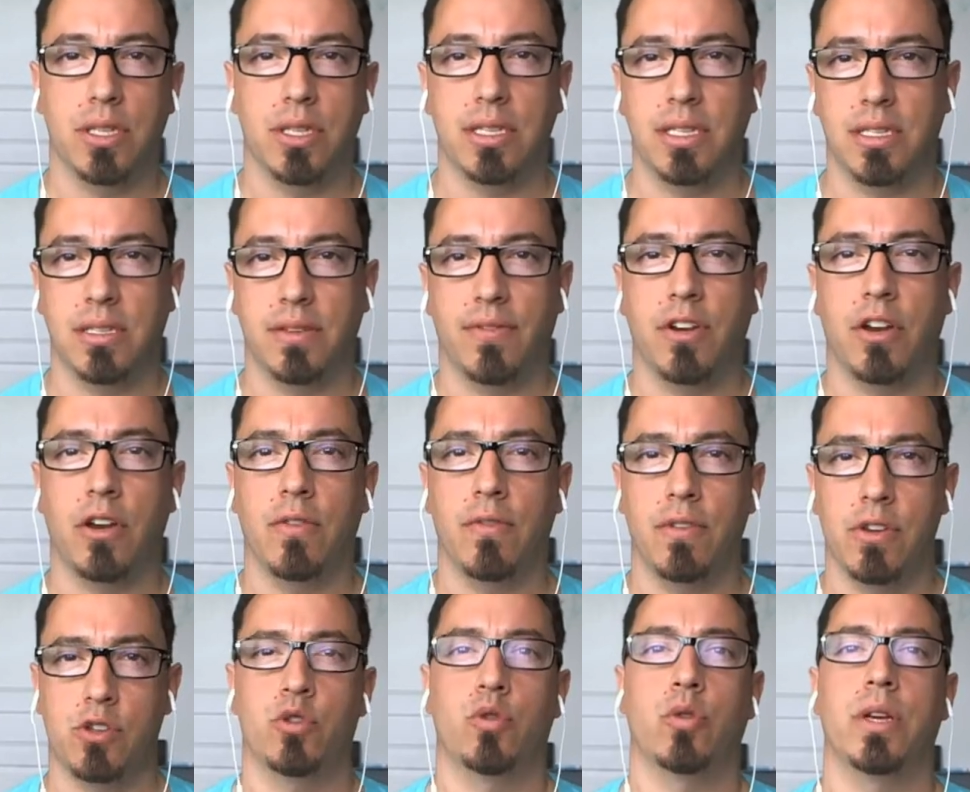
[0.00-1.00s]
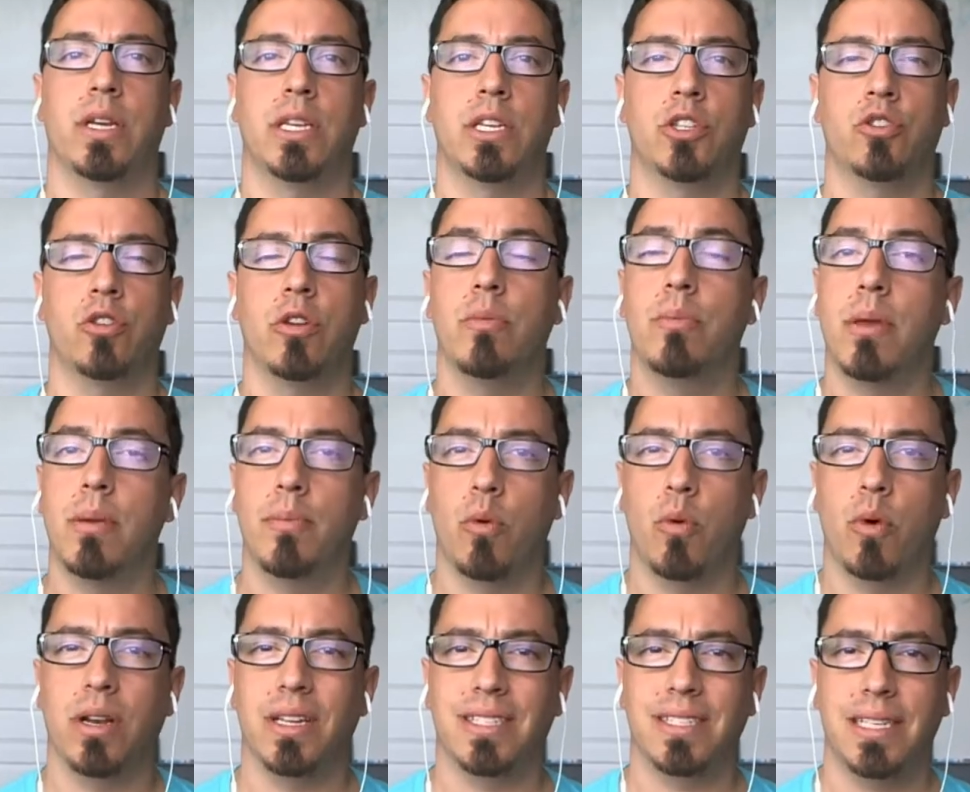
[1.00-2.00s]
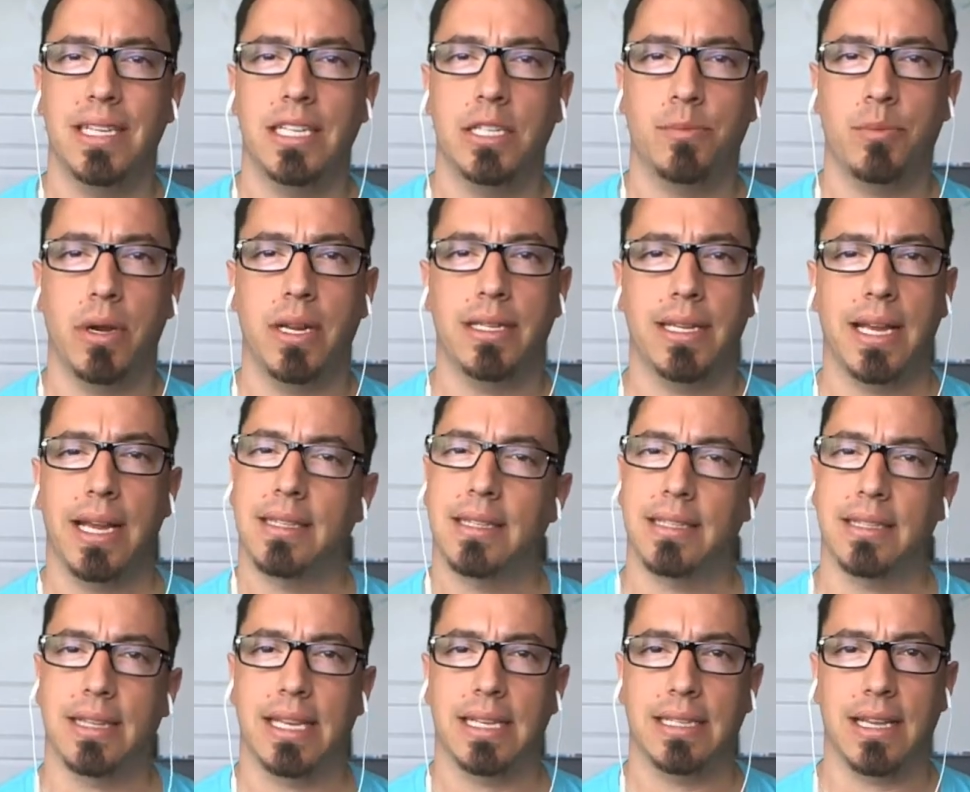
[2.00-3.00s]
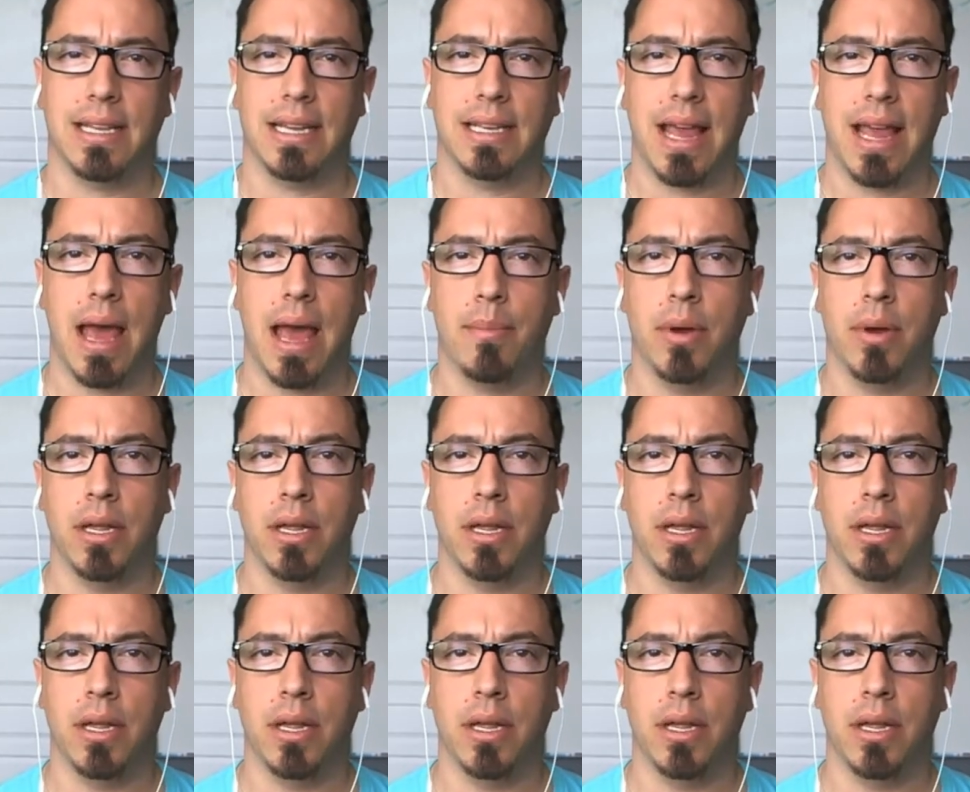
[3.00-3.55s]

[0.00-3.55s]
This is a very visual industry. People want to see spray tans and things like that.